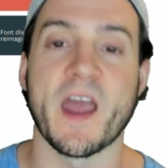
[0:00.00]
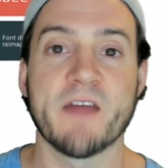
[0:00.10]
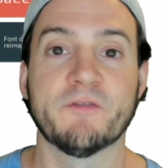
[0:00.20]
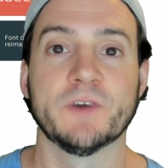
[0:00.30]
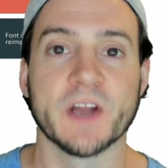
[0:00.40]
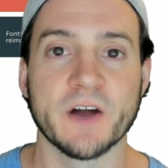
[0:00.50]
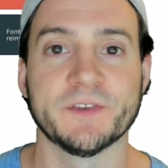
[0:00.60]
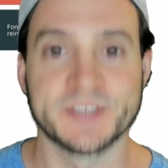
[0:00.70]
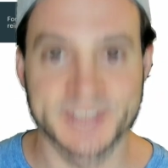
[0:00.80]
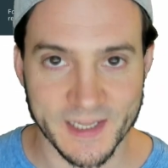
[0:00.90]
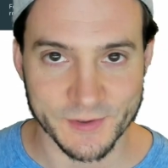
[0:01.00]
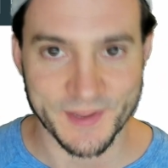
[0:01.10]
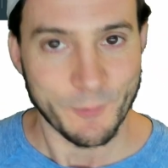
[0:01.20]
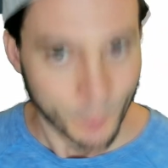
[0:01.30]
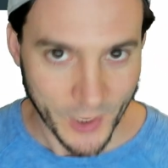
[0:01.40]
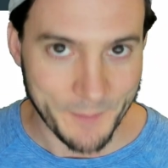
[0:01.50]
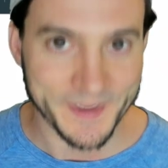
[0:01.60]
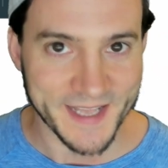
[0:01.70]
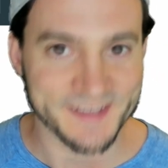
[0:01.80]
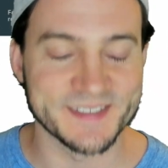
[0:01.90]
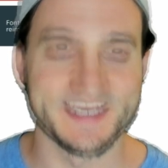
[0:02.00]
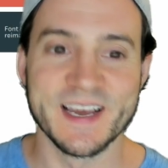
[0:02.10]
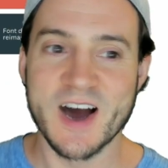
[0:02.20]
every other seller that we're up against